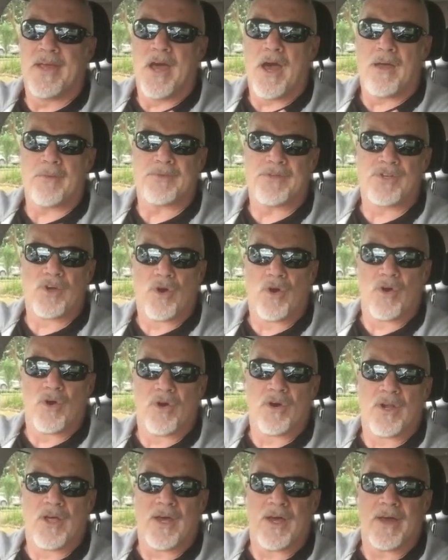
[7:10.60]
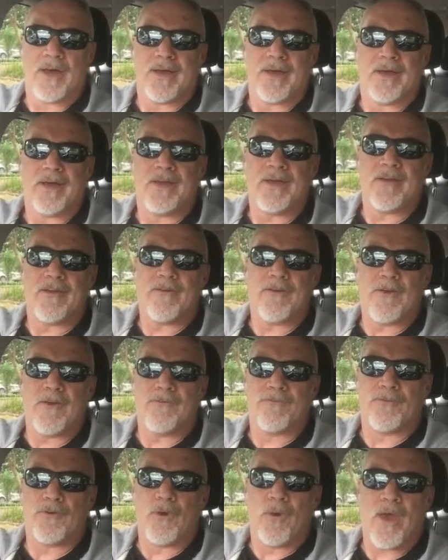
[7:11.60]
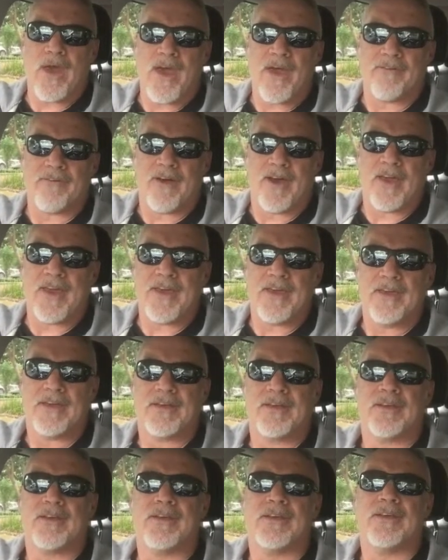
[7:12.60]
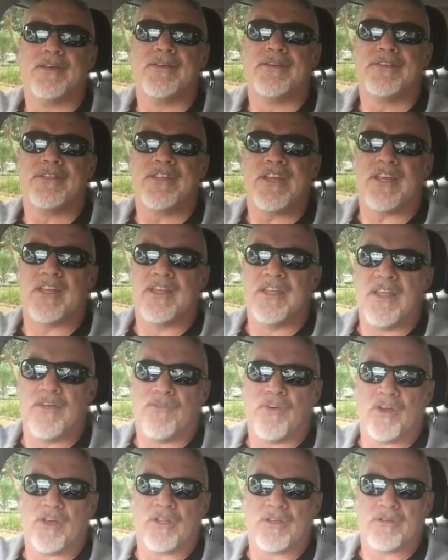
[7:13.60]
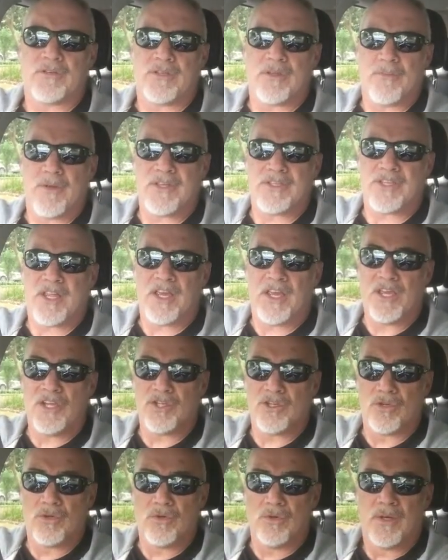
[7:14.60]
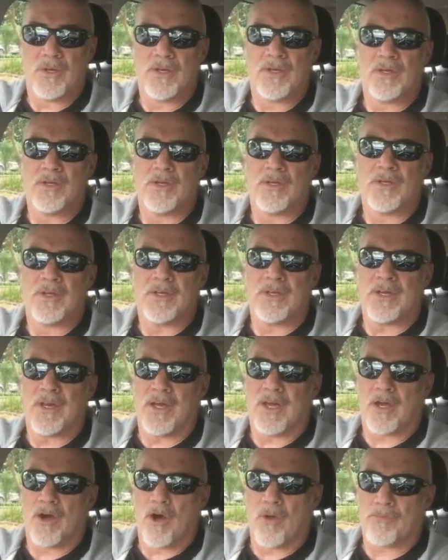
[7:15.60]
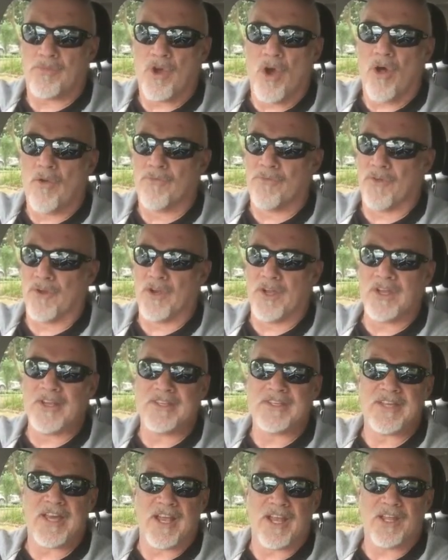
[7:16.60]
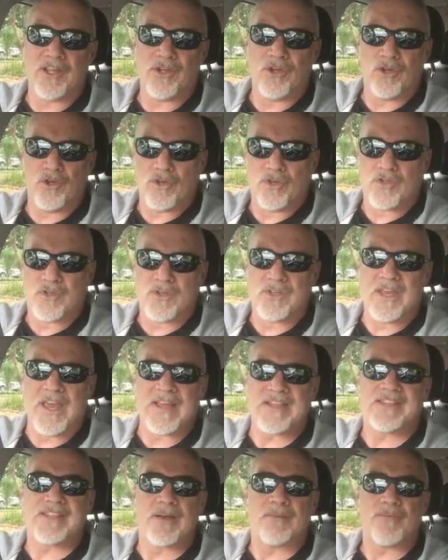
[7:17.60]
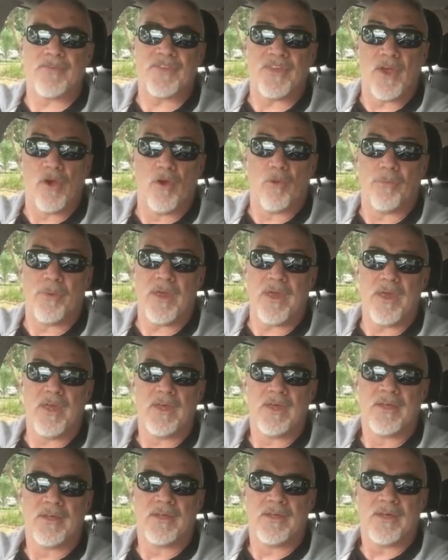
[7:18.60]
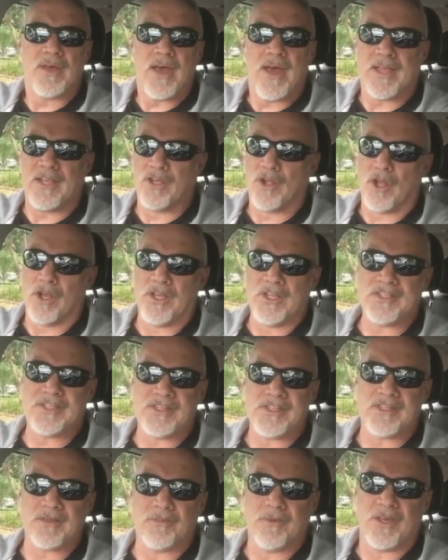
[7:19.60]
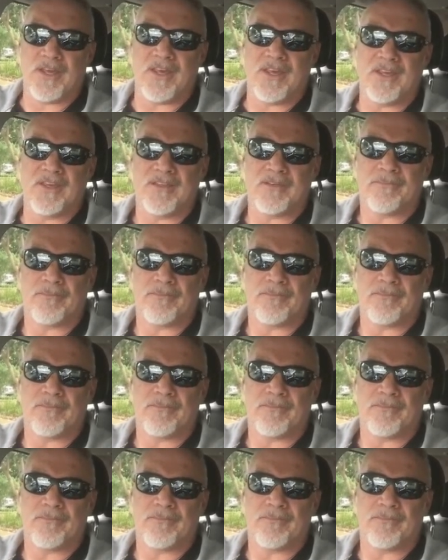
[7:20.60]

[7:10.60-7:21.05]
I'm sure if you have a significant domestic issue, I'm confident in telling you should get some therapy and not listen to me.